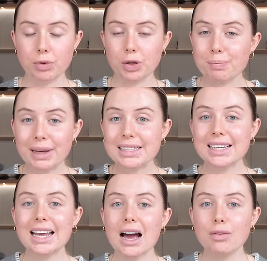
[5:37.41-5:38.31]
You can
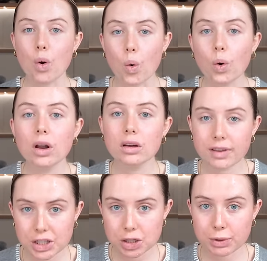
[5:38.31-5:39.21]
basically have all
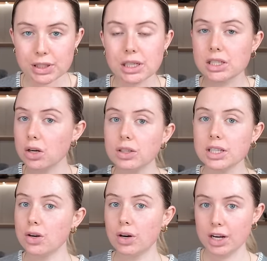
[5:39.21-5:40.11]
vegetables as long as
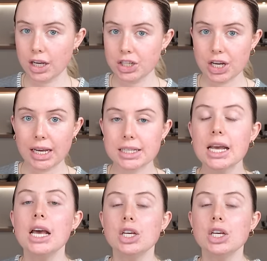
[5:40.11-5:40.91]
they're not a nightshade.